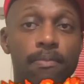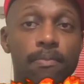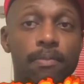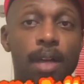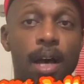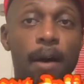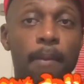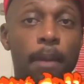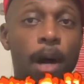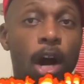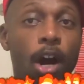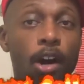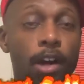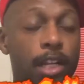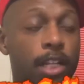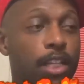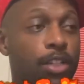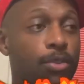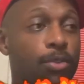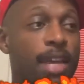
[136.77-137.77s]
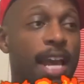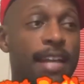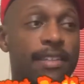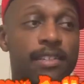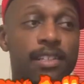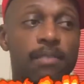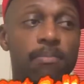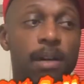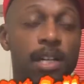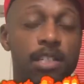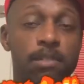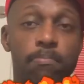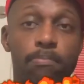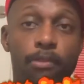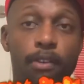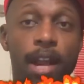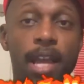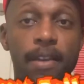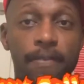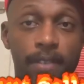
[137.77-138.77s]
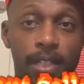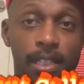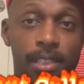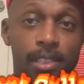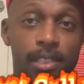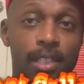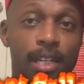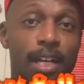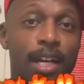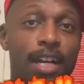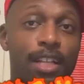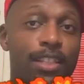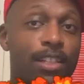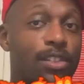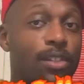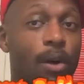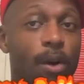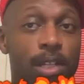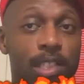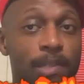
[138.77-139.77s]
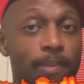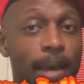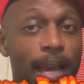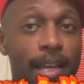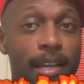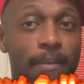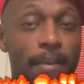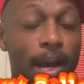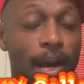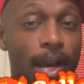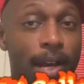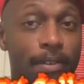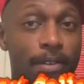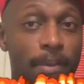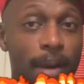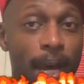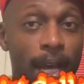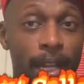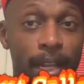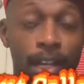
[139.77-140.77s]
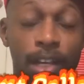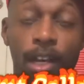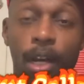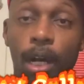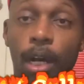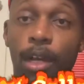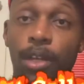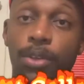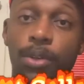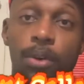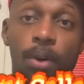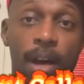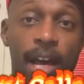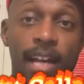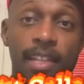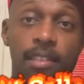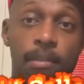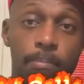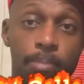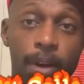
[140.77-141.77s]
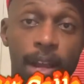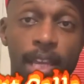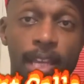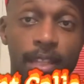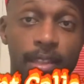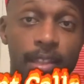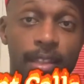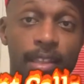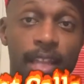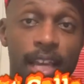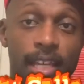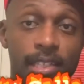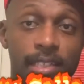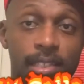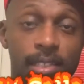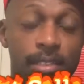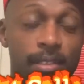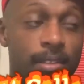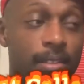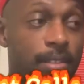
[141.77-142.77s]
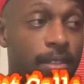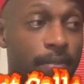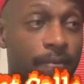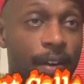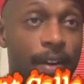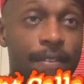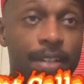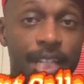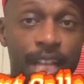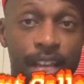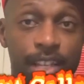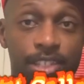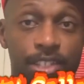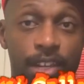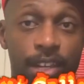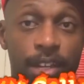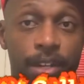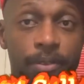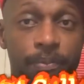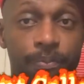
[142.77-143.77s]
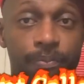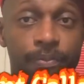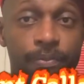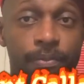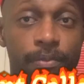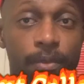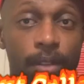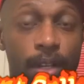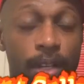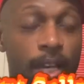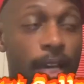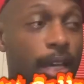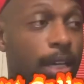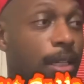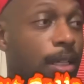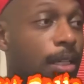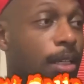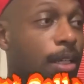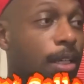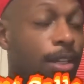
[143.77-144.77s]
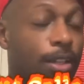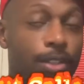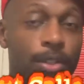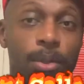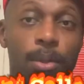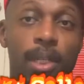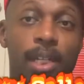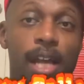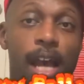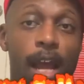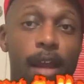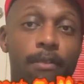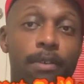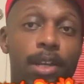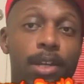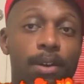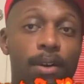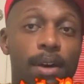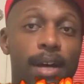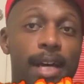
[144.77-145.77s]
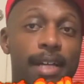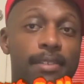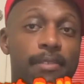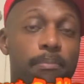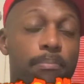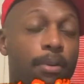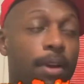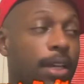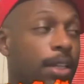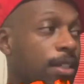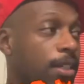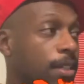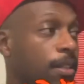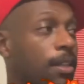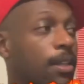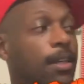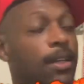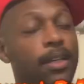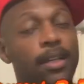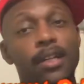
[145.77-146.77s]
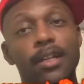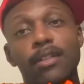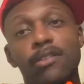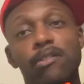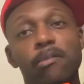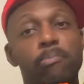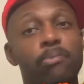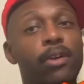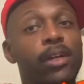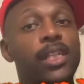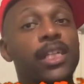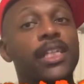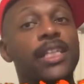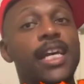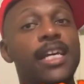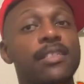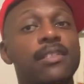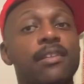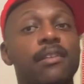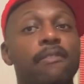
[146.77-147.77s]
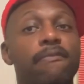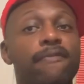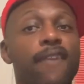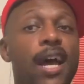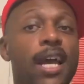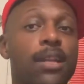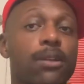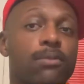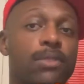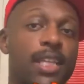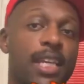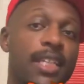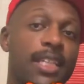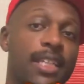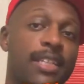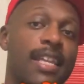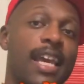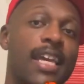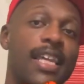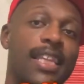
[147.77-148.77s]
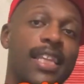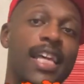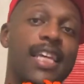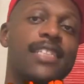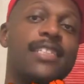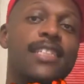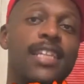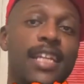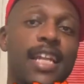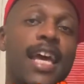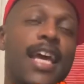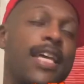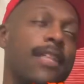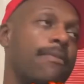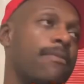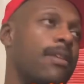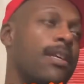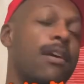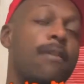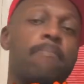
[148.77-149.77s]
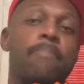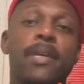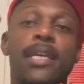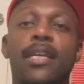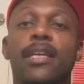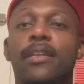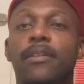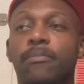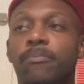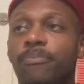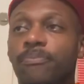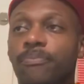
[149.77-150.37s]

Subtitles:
heart, you got this much braveness to talk smack about everybody, you're going to have to bring it the very next year, okay? You and Kyrie going to have to bring the Brooklyn Nets to the finals. Anything less than that, it'll be